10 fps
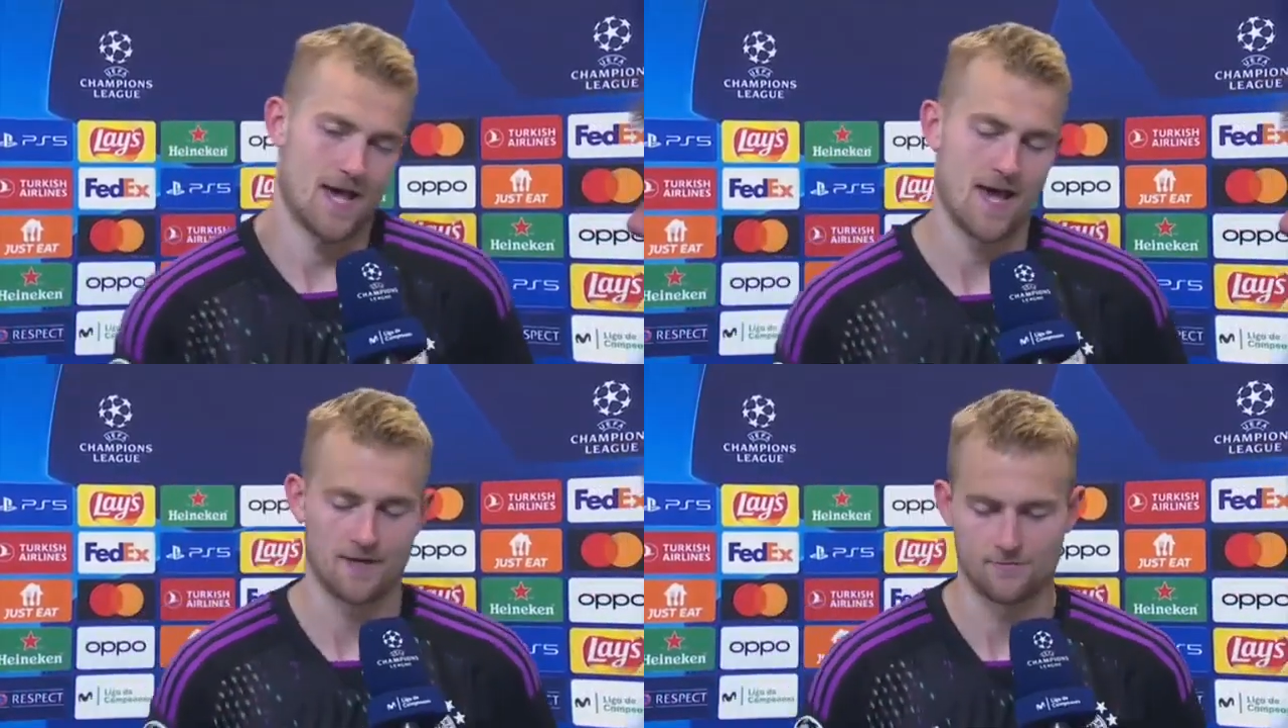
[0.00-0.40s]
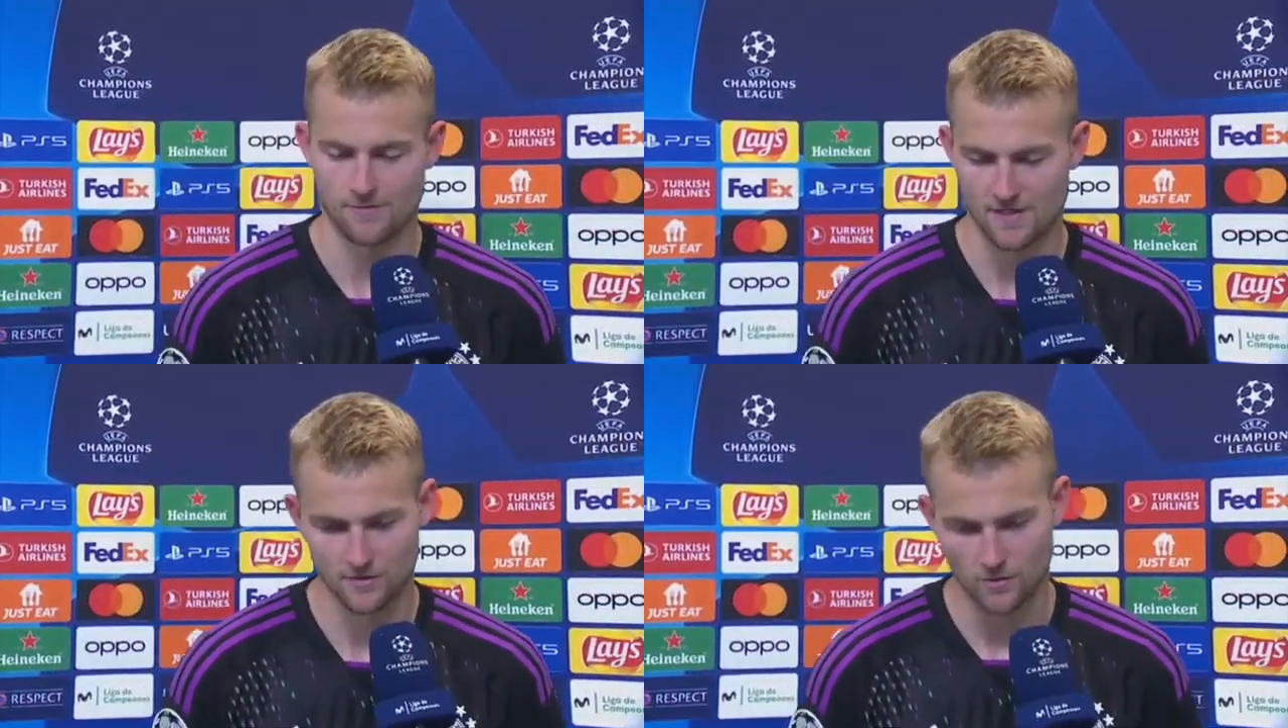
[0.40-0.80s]
And
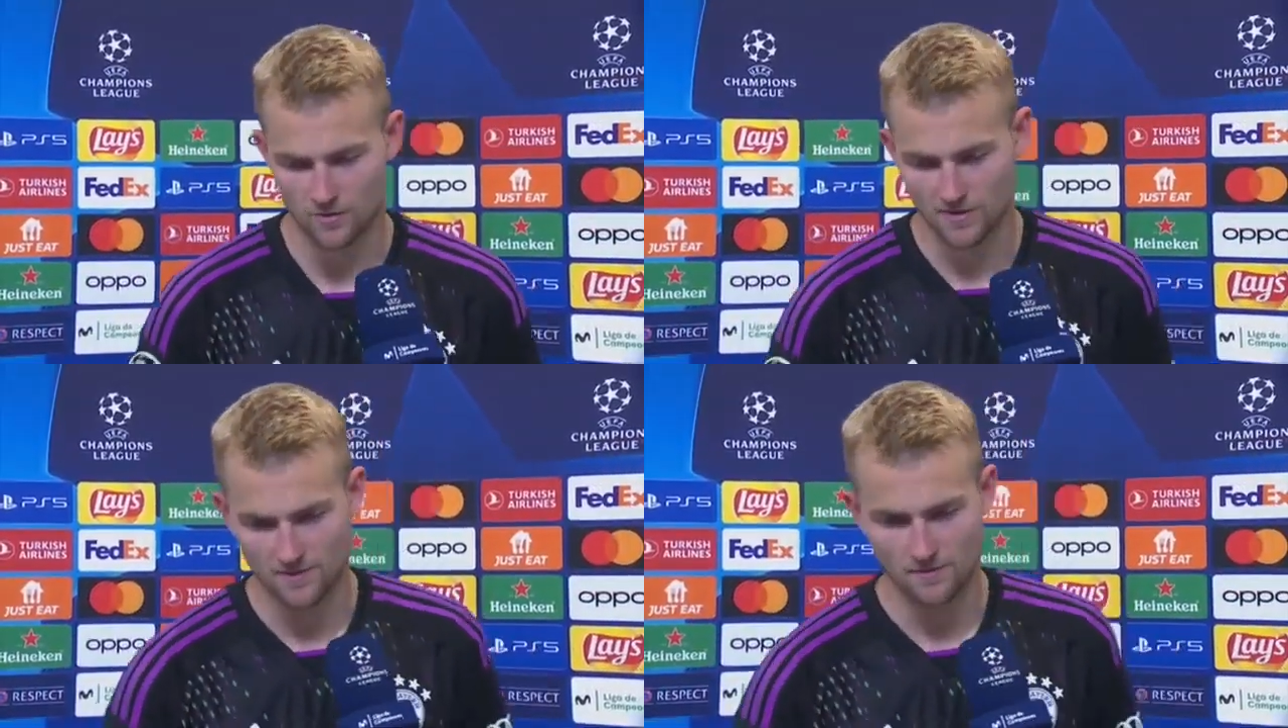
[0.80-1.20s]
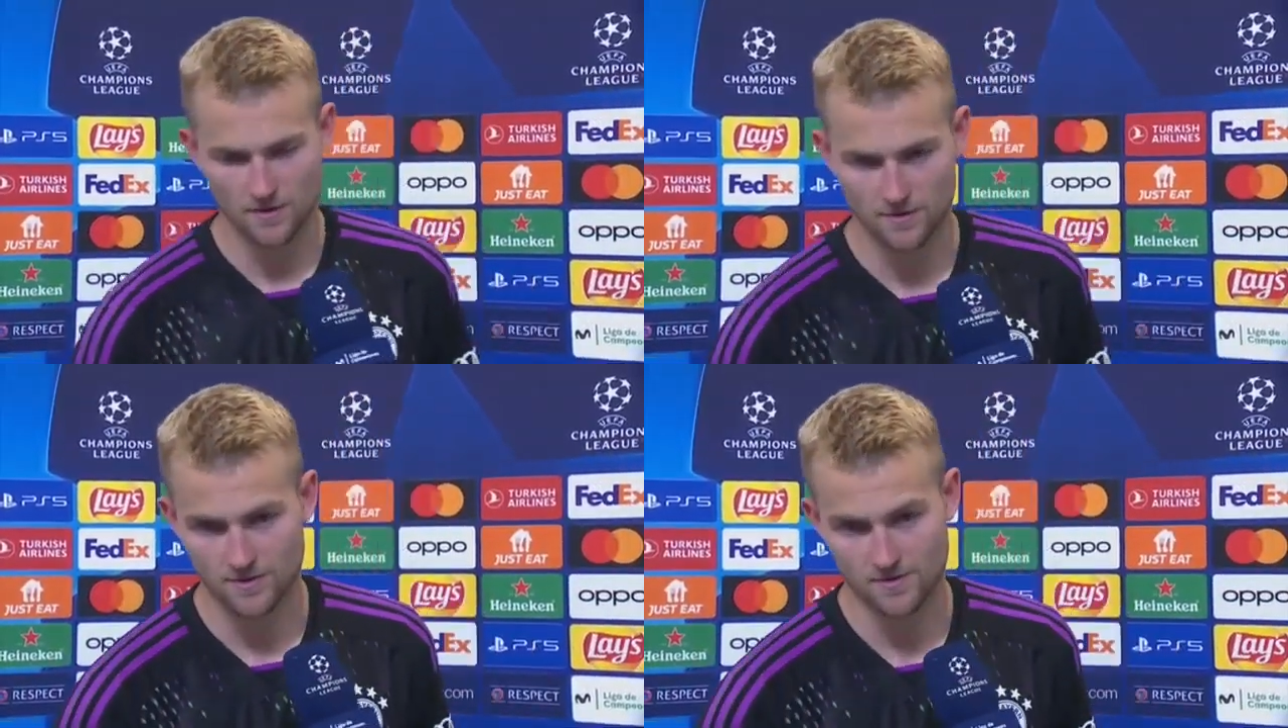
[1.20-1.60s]
while this
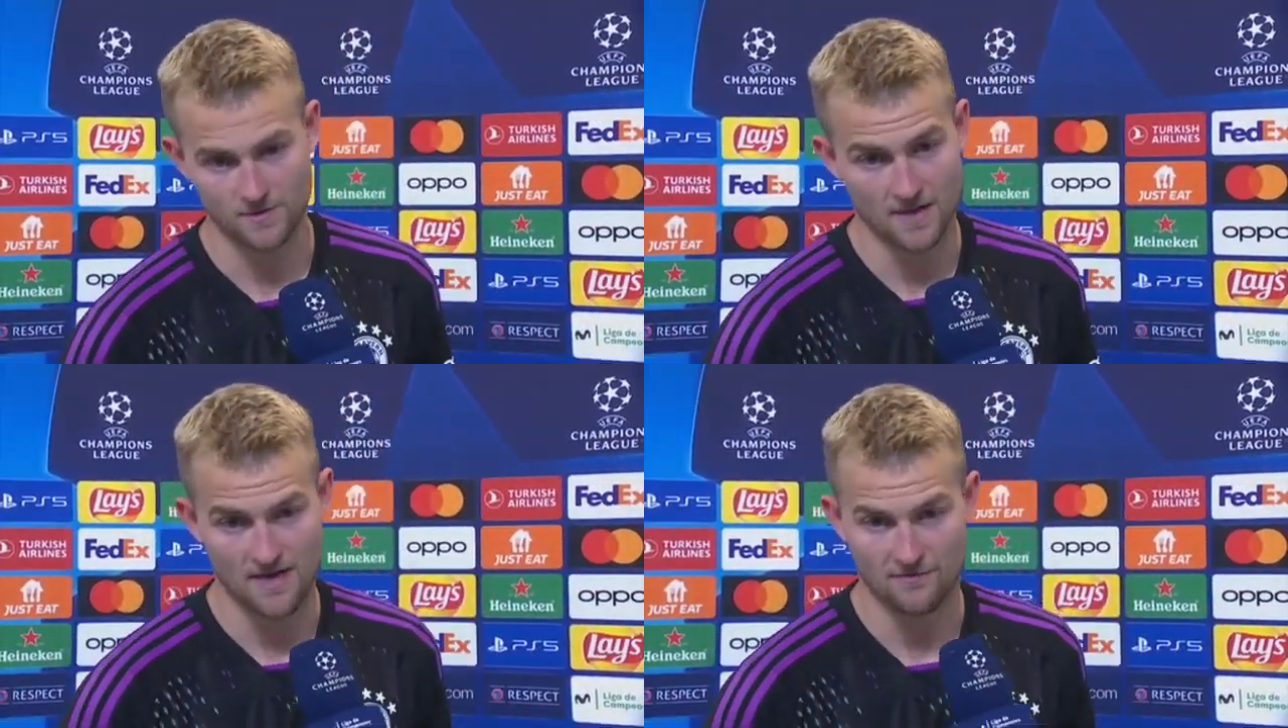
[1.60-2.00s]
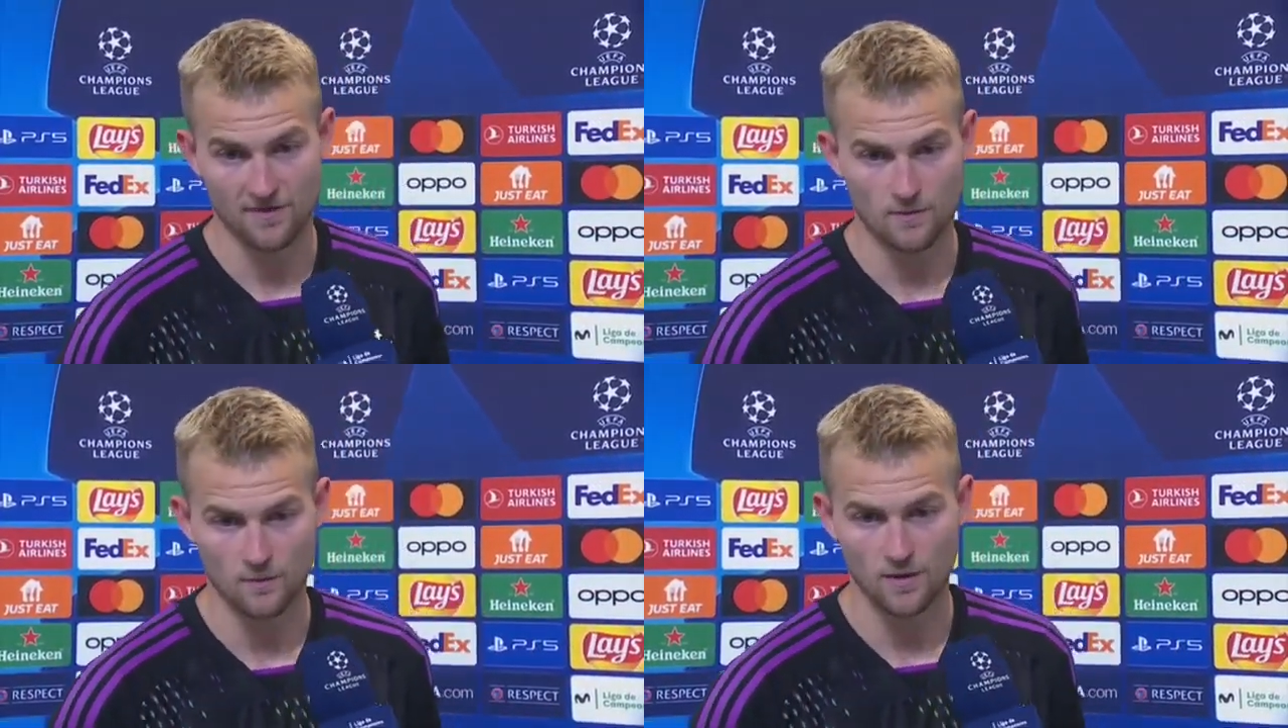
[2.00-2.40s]
latest development
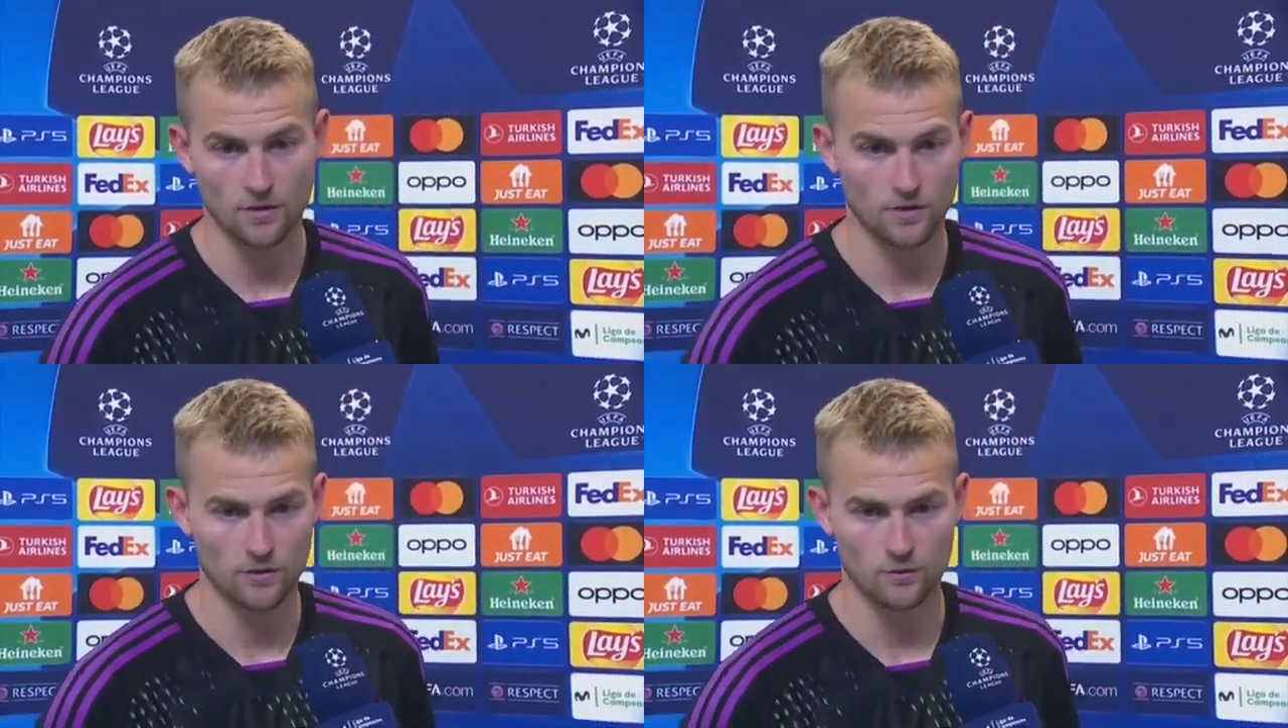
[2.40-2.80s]
from Germany